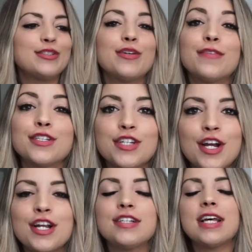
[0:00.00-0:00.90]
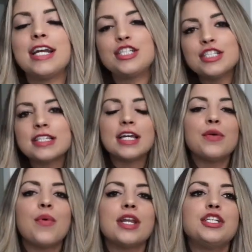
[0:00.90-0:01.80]
So for starters, I just kind
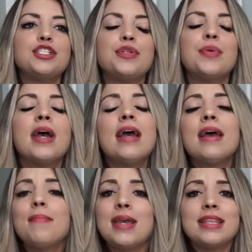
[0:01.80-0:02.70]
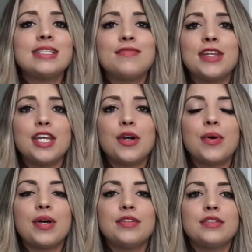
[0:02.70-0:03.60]
of wanted to make this
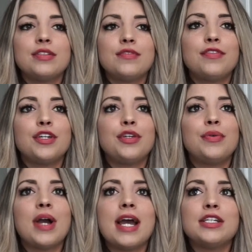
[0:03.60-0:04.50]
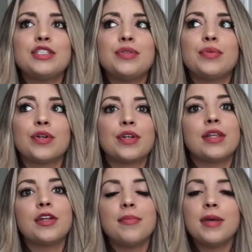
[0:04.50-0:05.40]
video for you guys to learn
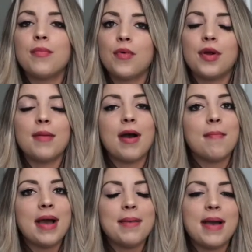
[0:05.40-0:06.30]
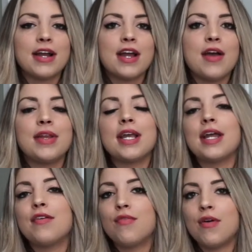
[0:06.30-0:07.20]
a little bit more about my background and
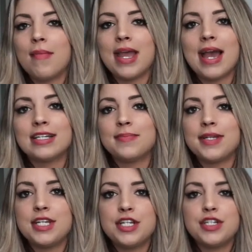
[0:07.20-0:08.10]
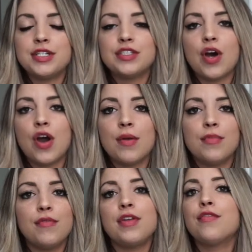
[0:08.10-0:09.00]
kind of what my expectations are
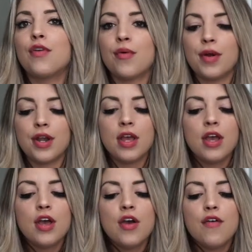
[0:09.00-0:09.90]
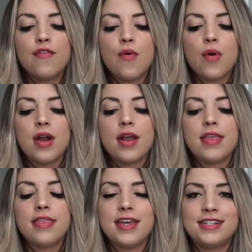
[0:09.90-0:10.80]
moving forward for
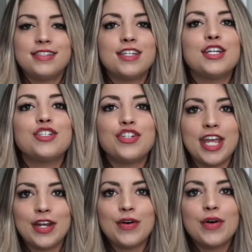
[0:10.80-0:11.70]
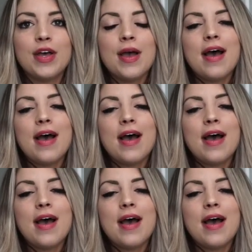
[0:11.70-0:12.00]
this channel.